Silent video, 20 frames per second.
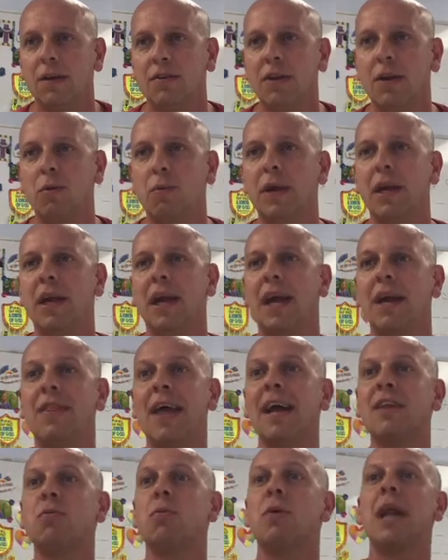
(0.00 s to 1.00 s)
See, and
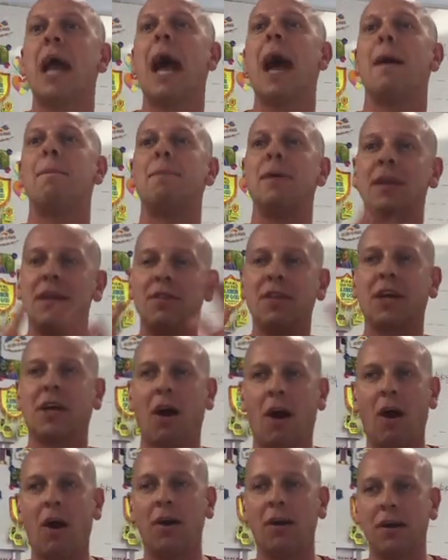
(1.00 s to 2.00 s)
that's what happened in the
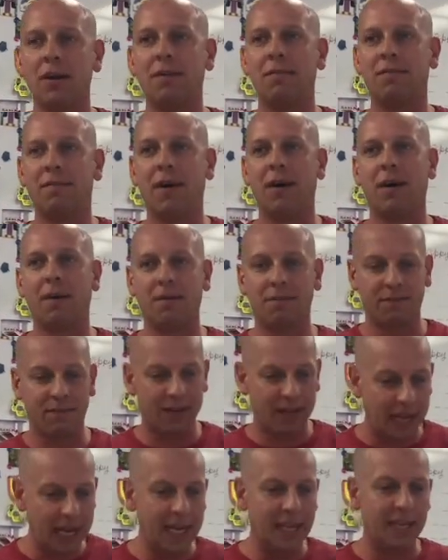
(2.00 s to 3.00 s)
Garden
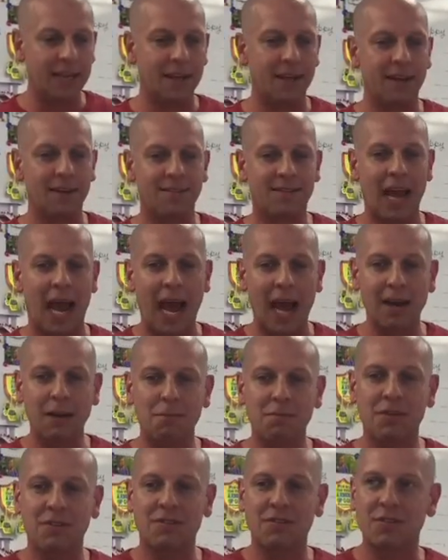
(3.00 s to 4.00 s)
of Eden, is
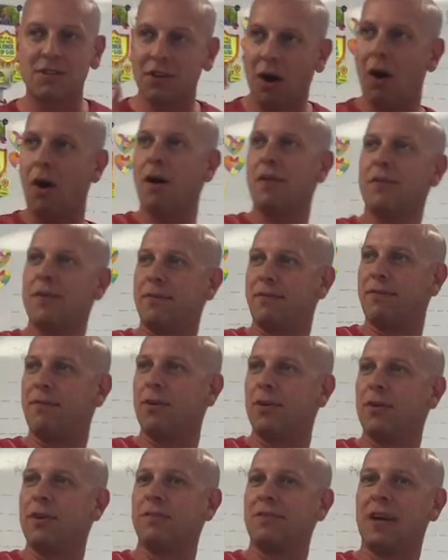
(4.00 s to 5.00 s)
Adam saw the
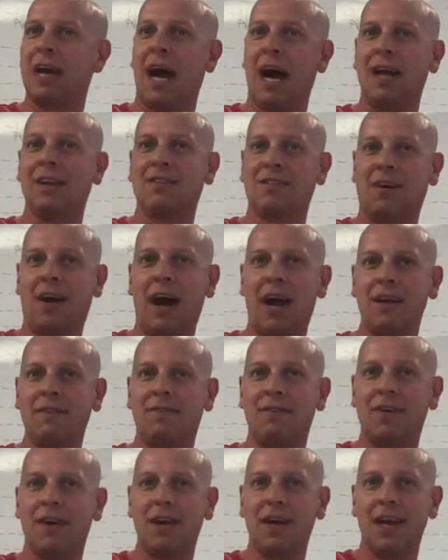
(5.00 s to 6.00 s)
fruit of God's
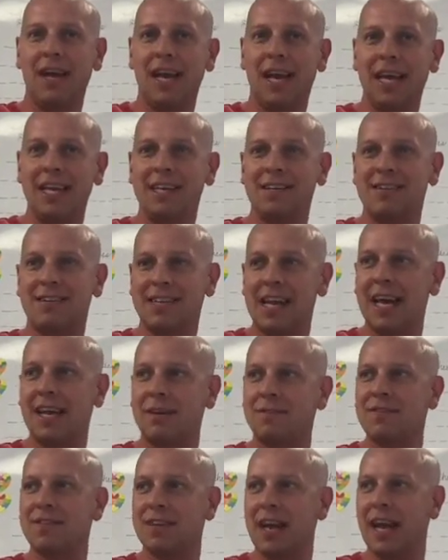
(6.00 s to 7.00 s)
life, and instead
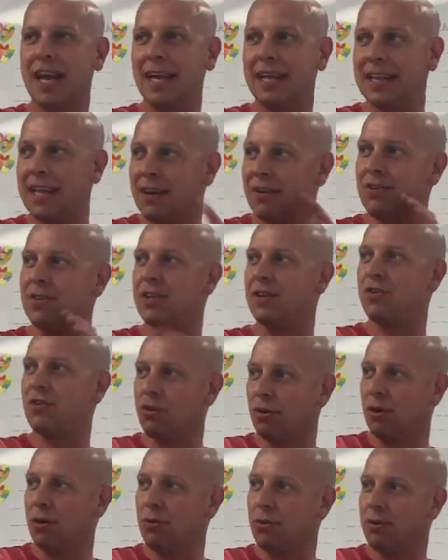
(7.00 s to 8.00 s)
of saying there's a
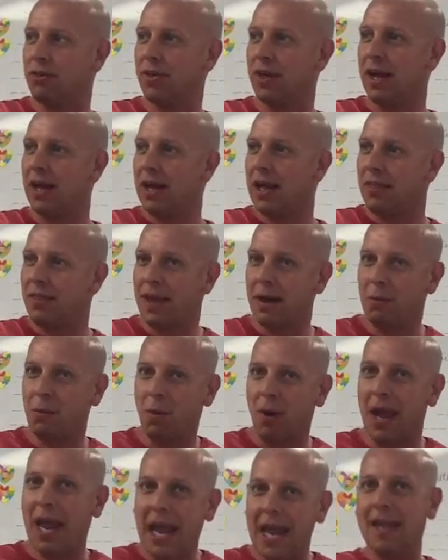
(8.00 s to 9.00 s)
truth that
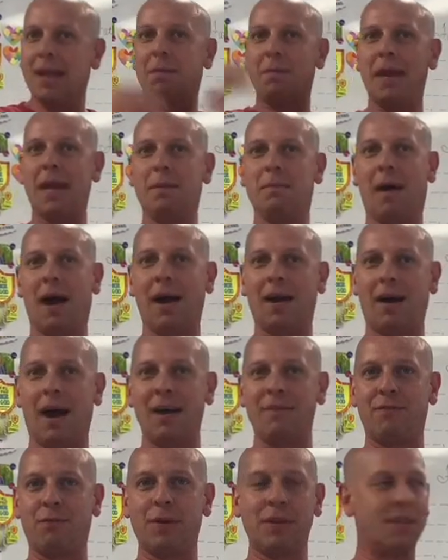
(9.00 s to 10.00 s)
will animate my
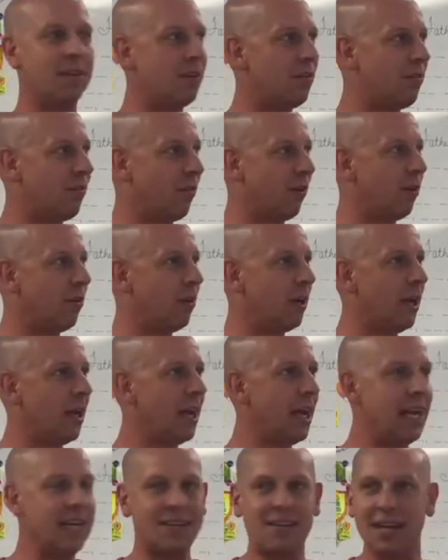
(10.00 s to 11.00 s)
life with this fruit,
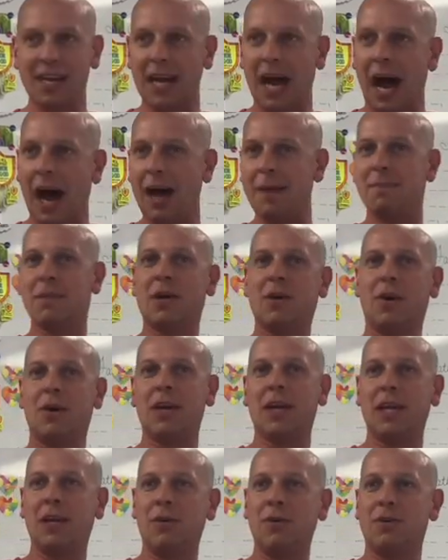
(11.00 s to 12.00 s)
he said, I'm
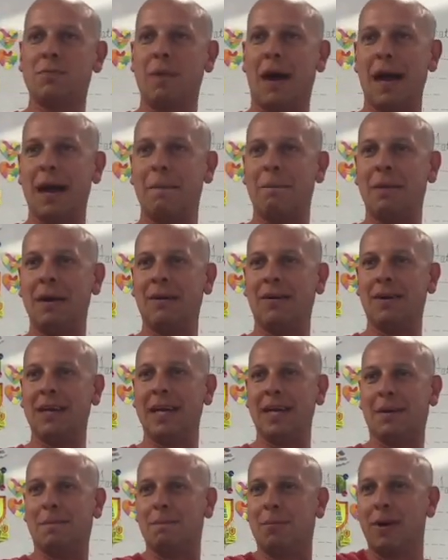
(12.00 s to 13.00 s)
going to use my
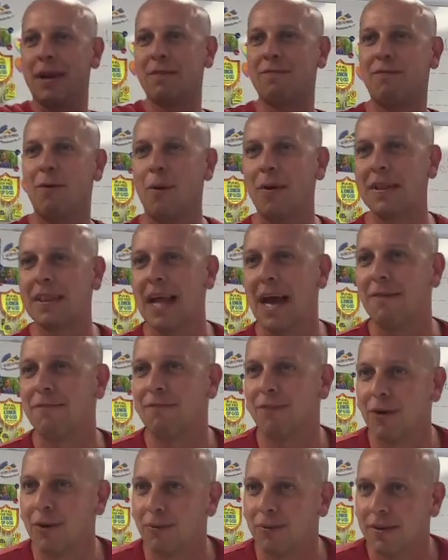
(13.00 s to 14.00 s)
ability to bring forth
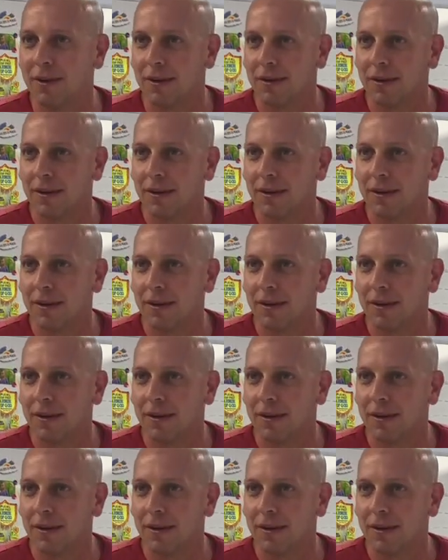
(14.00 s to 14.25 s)
that fruit.